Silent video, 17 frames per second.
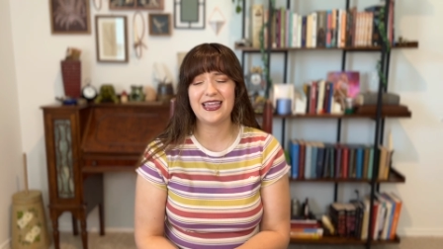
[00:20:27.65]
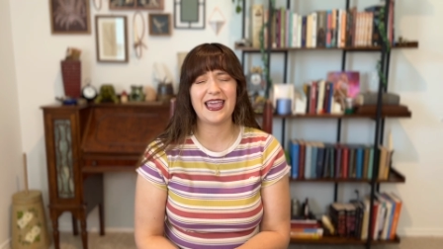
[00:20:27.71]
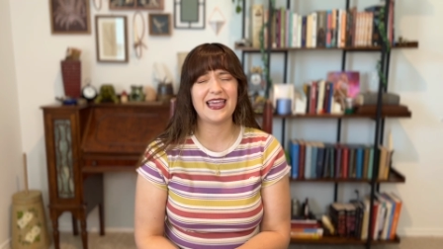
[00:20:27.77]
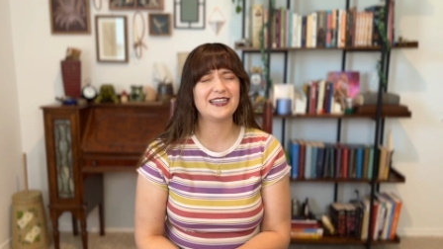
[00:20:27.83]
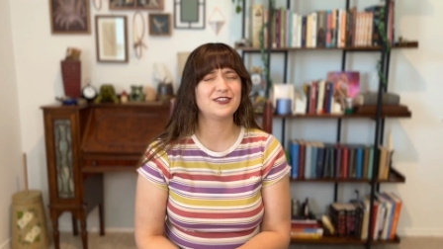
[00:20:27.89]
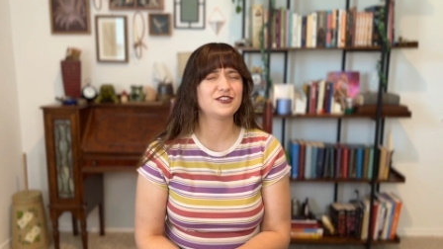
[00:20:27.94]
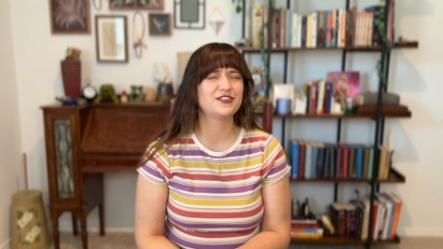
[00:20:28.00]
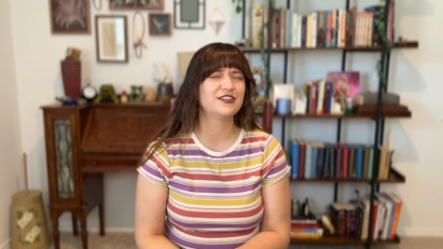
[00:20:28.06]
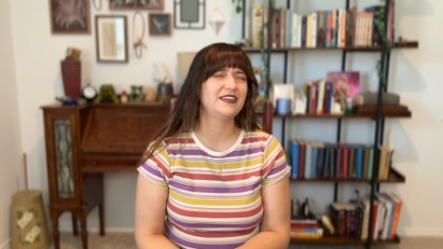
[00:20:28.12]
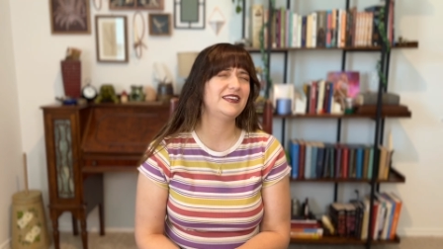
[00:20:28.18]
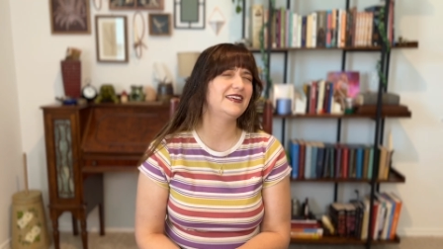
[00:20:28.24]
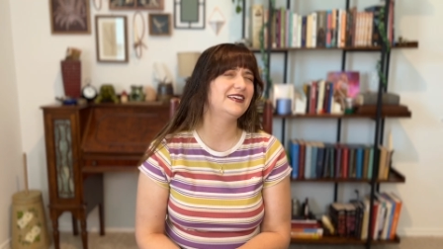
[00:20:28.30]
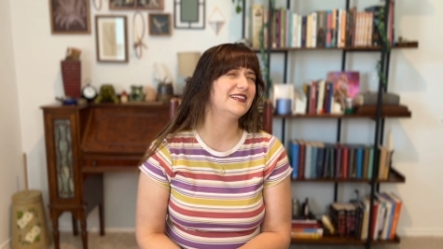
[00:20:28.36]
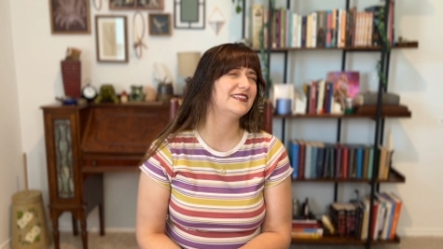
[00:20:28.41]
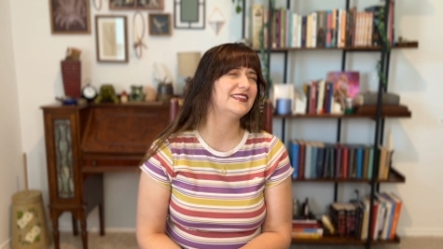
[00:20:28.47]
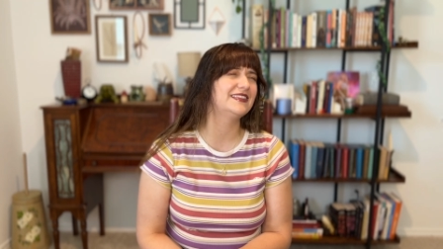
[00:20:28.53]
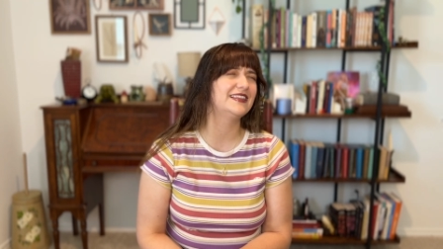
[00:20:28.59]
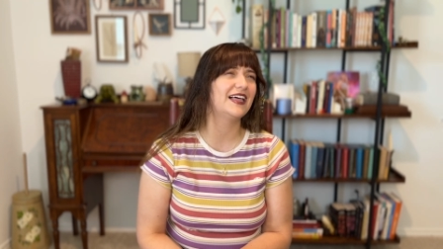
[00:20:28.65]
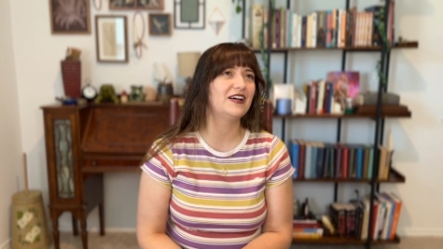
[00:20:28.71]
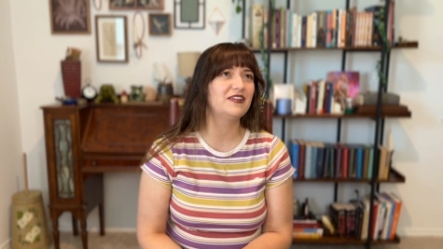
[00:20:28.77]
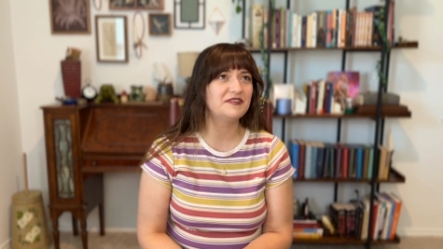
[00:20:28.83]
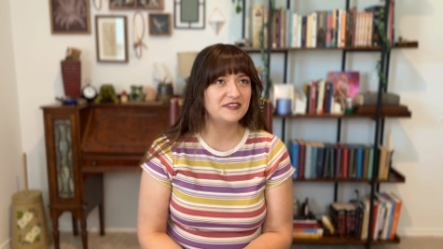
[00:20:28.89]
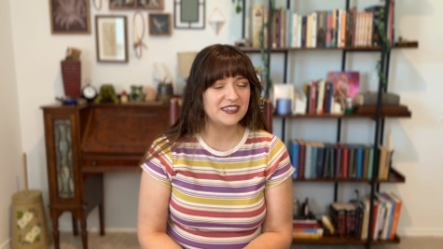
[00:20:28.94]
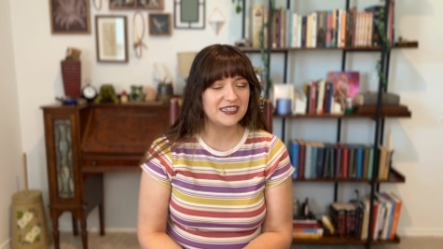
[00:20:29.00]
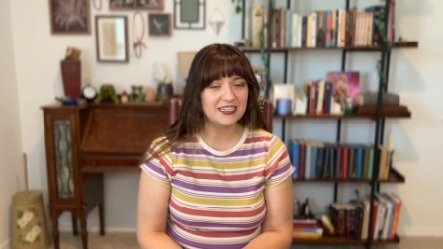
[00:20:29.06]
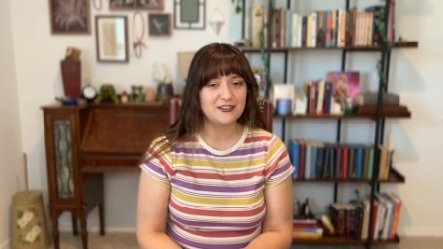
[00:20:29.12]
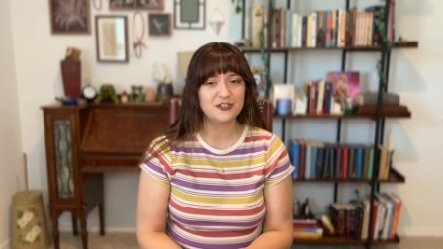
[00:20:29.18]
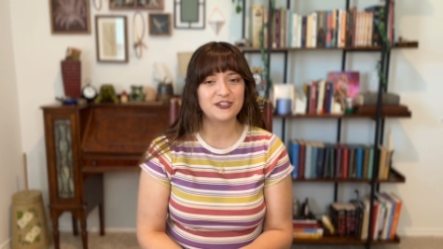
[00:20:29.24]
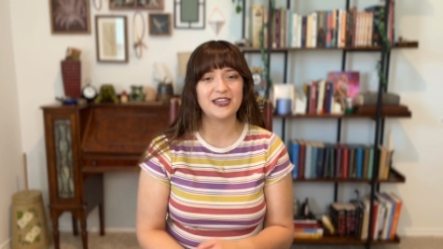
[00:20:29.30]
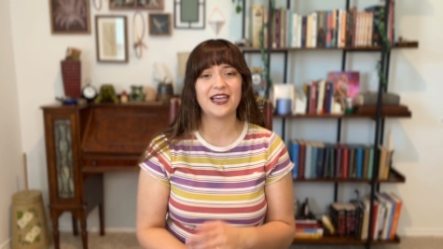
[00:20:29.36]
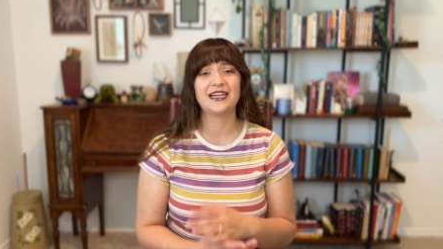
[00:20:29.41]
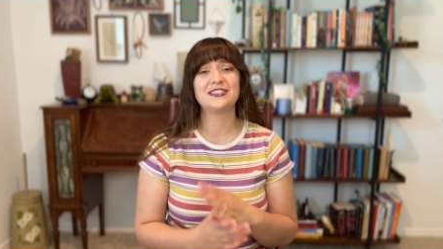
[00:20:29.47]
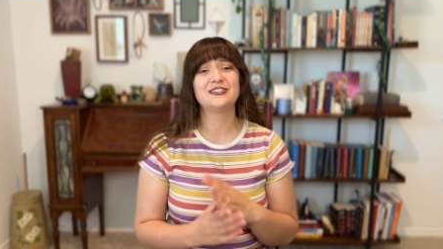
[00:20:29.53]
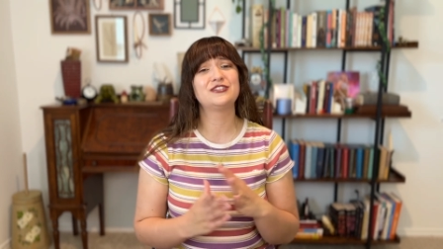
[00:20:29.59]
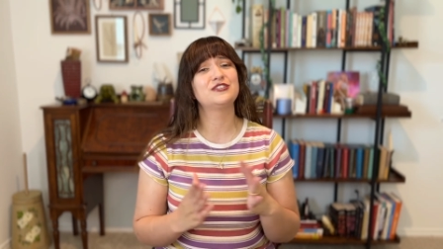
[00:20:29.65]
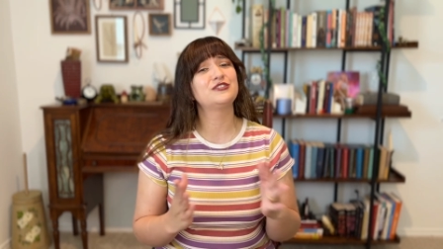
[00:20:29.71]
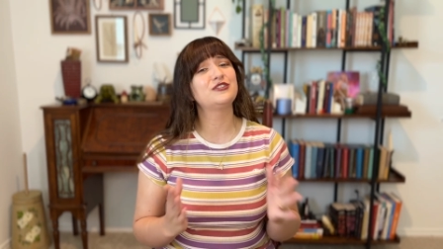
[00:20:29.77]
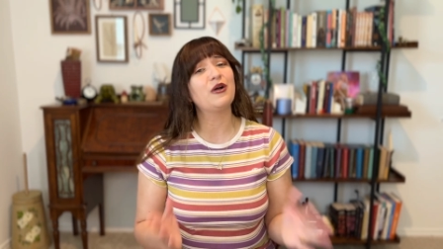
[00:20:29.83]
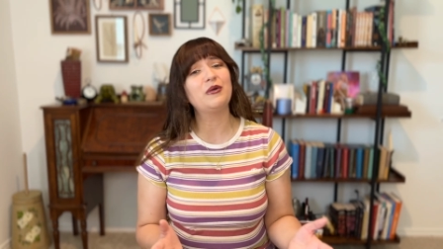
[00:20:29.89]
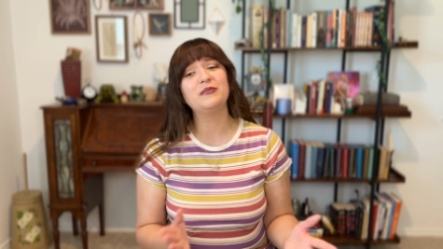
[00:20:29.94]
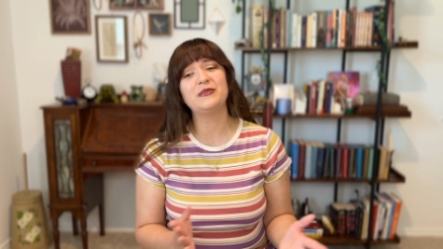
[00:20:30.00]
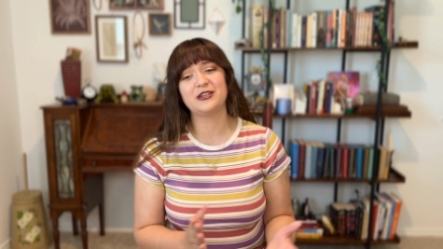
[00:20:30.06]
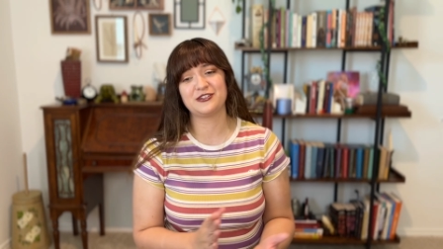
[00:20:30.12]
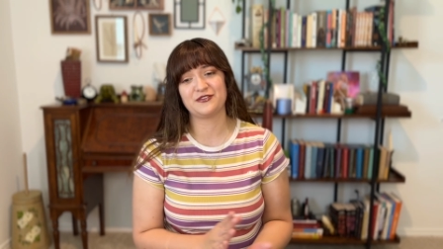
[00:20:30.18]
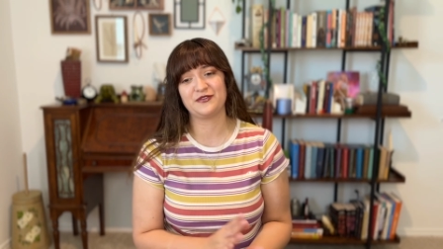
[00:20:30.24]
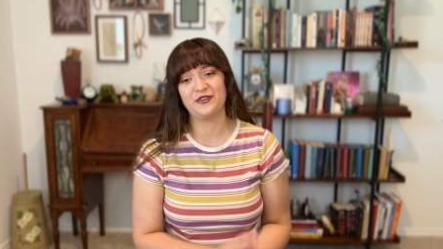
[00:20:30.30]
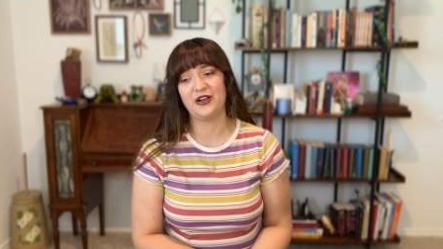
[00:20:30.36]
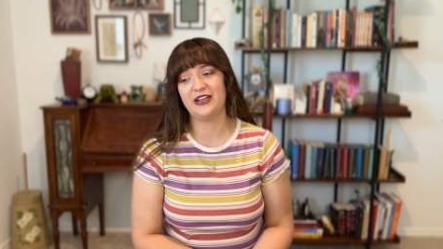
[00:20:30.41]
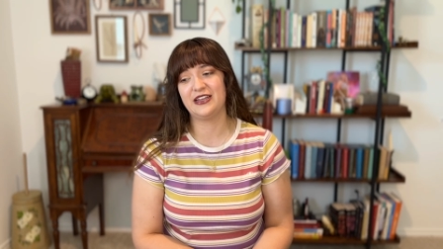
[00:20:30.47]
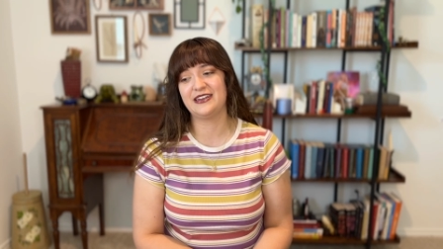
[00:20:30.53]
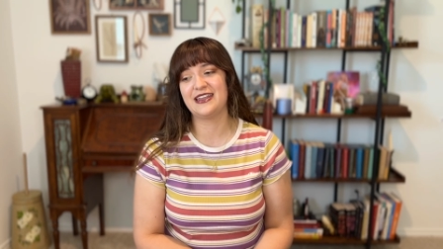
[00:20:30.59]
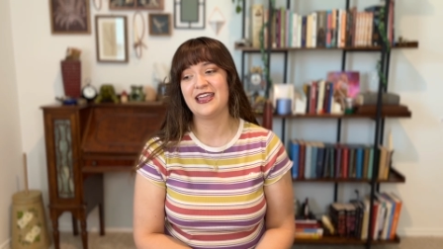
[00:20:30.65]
and she loved it. She had so much fun.